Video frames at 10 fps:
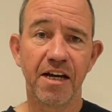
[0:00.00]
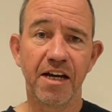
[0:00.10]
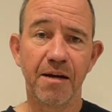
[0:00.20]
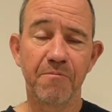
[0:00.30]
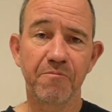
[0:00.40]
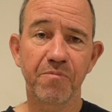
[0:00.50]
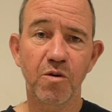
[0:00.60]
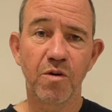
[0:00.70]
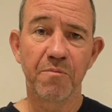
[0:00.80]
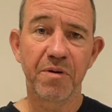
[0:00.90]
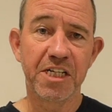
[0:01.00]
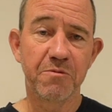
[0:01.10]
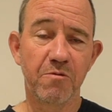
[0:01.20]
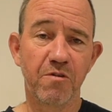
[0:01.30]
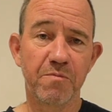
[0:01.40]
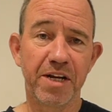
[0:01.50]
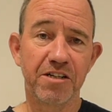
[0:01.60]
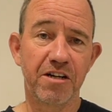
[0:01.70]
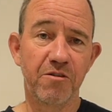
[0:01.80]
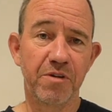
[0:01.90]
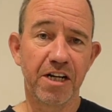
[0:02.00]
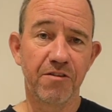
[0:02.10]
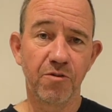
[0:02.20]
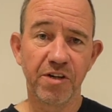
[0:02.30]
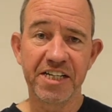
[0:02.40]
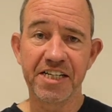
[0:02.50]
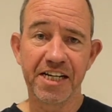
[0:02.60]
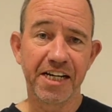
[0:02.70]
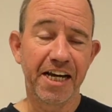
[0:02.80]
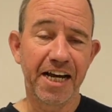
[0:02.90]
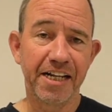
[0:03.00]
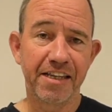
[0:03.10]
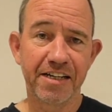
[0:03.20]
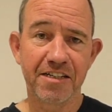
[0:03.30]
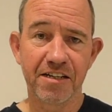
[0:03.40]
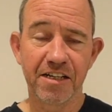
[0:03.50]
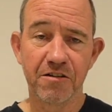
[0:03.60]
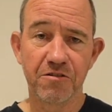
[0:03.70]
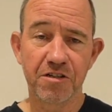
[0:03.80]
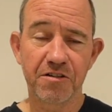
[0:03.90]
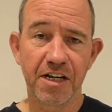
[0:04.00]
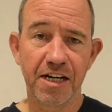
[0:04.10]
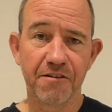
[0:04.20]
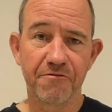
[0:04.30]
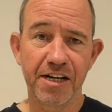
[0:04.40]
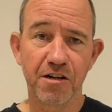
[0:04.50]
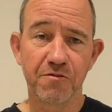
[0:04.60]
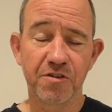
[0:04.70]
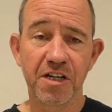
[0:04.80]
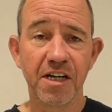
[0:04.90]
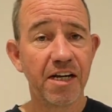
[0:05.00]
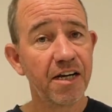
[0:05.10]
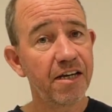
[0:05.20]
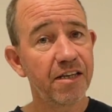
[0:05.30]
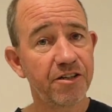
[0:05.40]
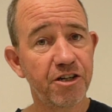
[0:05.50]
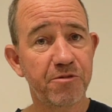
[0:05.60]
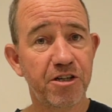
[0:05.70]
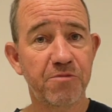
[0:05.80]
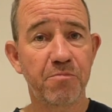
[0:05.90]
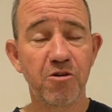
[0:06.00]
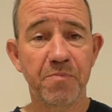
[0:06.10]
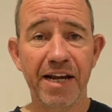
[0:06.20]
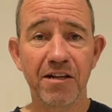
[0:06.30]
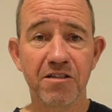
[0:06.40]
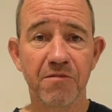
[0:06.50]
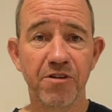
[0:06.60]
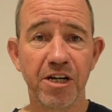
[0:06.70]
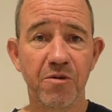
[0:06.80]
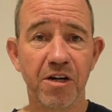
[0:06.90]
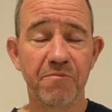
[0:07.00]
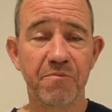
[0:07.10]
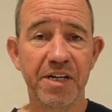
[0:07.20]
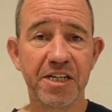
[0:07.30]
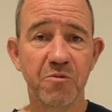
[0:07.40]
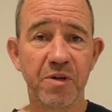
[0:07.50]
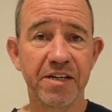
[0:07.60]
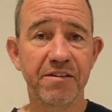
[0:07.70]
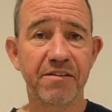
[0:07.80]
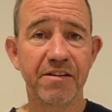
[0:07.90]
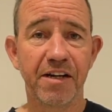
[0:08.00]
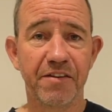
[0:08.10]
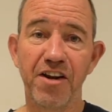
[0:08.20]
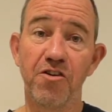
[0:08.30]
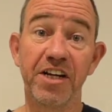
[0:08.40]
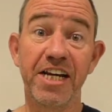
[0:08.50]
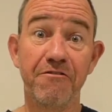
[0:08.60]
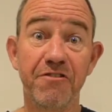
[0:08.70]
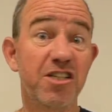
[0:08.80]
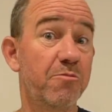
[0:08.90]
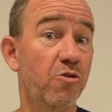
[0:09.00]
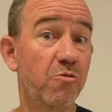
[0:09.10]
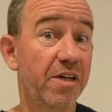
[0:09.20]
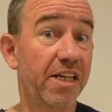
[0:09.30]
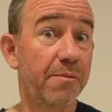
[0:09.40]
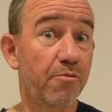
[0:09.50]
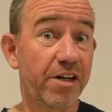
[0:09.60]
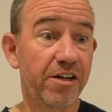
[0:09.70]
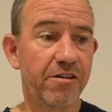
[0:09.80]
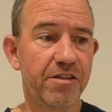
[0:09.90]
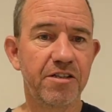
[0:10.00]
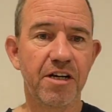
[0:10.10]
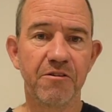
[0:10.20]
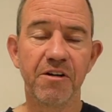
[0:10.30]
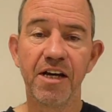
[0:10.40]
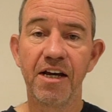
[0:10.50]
Quite pleased with what we managed to do with the underfloor heating and things like those valves. The Jupiter blue panels I'm really quite pleased with, you know, they're not invisible, but they're pretty good. So.